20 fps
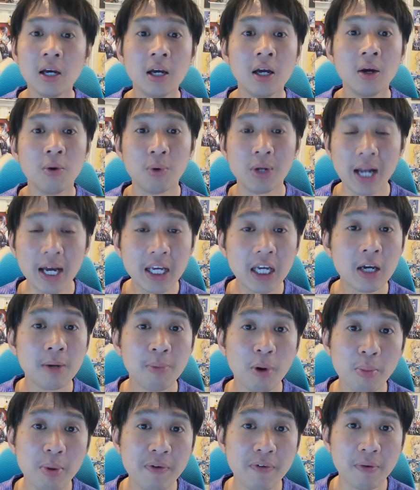We're lacking a
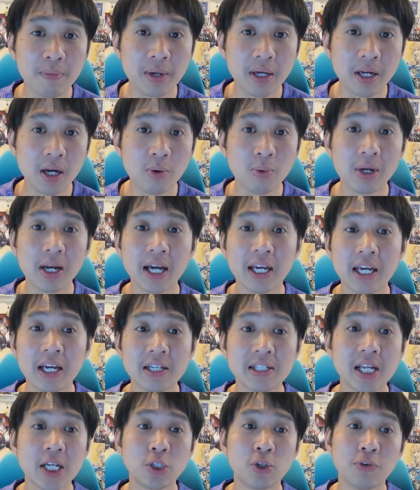Bobby Firmino, we're lacking a
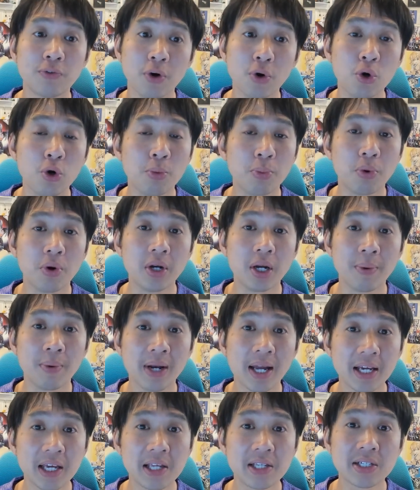central focal point, and we're
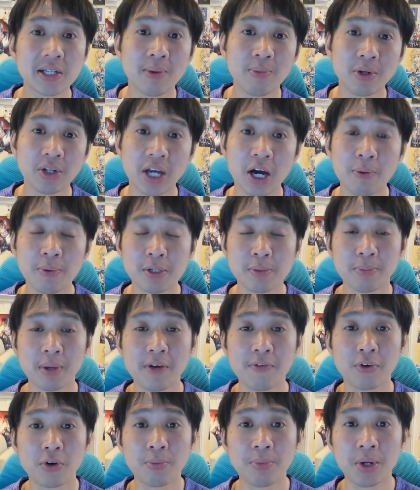lacking someone to help us play
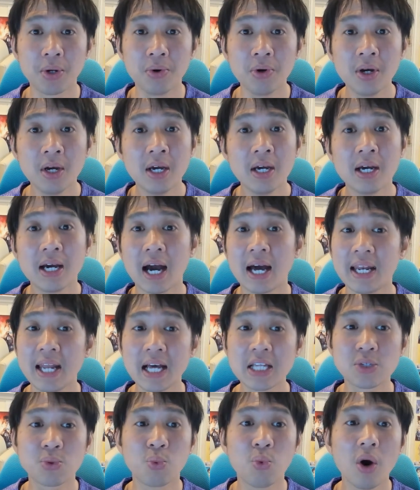for the middle. And
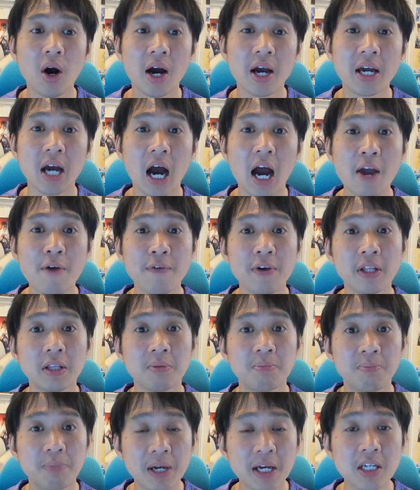that's why I think the
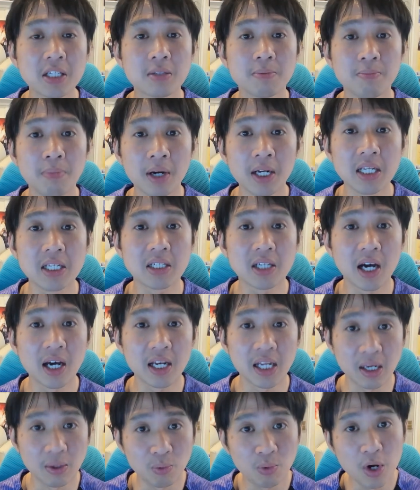biggest money
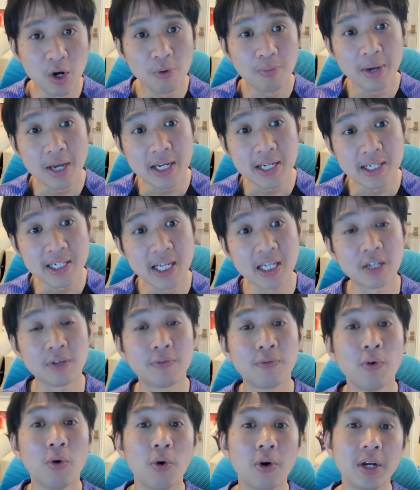signing will be the centre
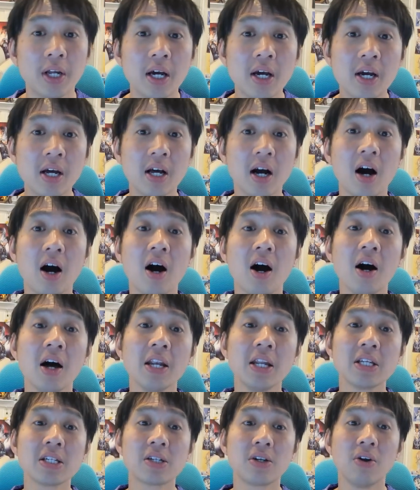forward.
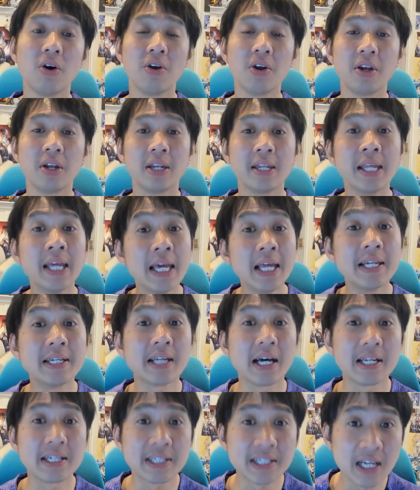Arne Slot needs
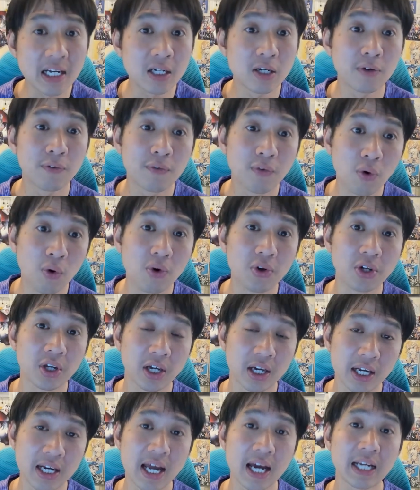a centre forward to
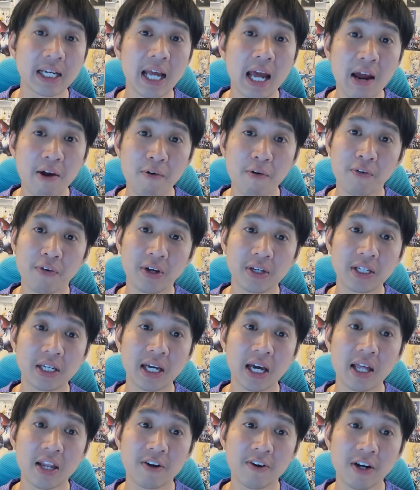connect everything
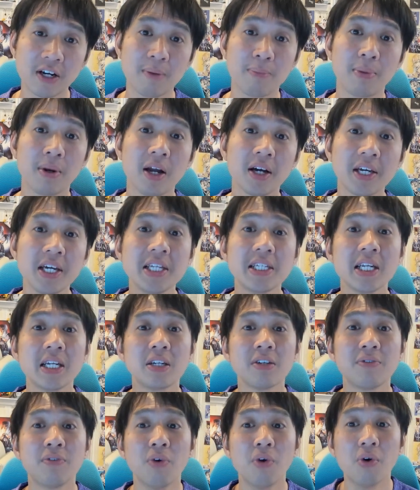together, right? The plucky
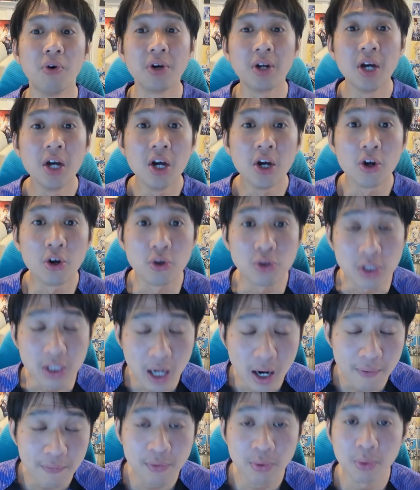centre forward who's
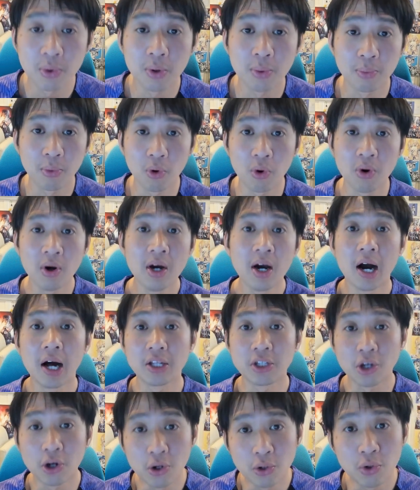comfortable on the ball, a
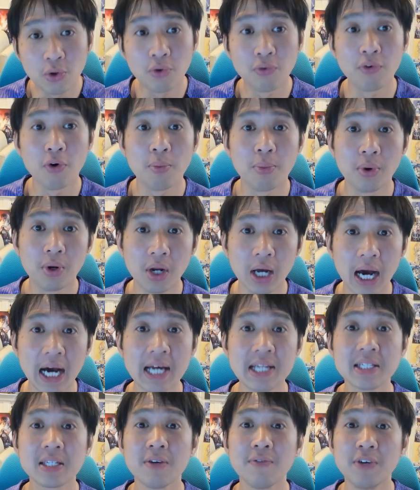total footballer,
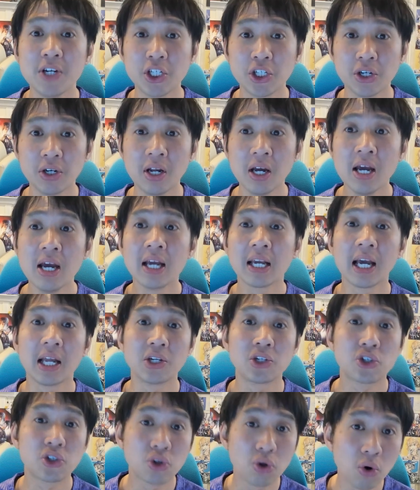has the vision, can
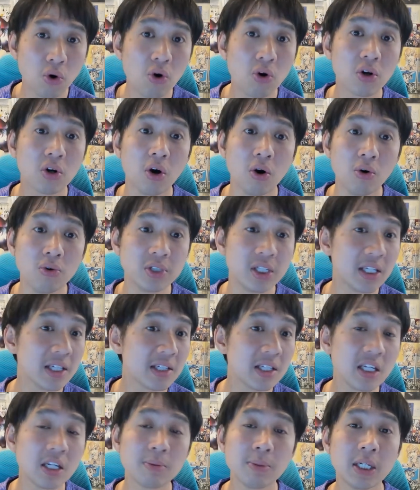score goals. He doesn't
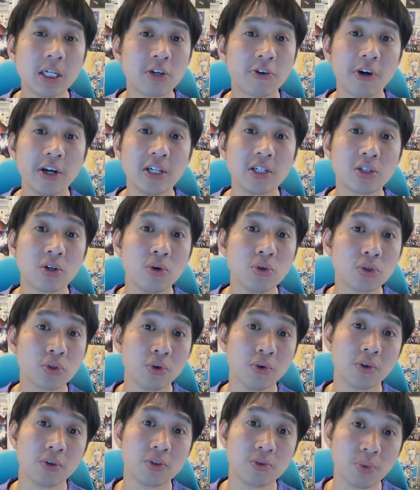need to be the greatest goal
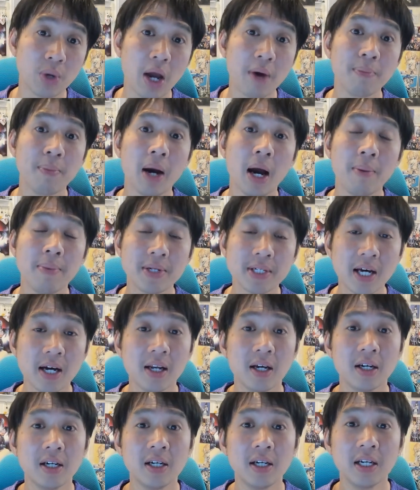scorer because we have Mohamed
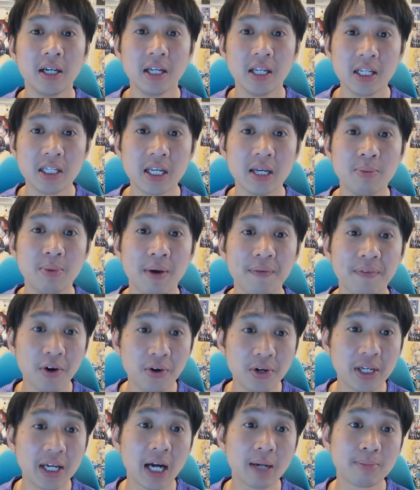Salah in the team. We have
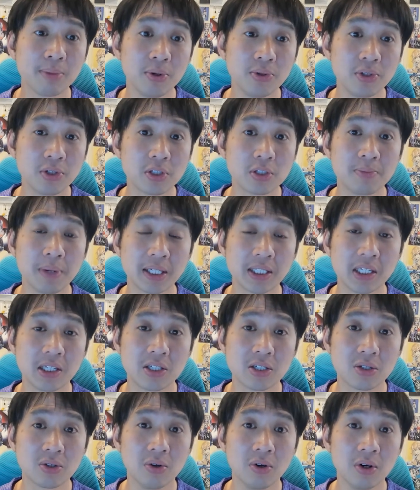Gakpo who's expected to
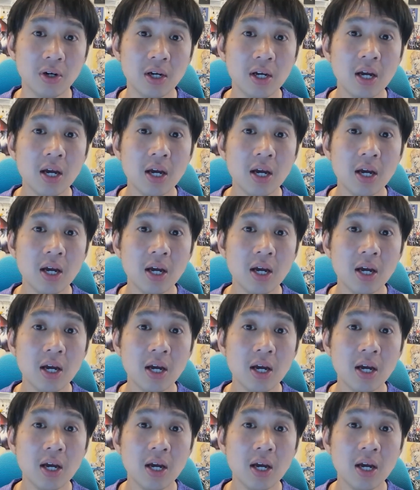score.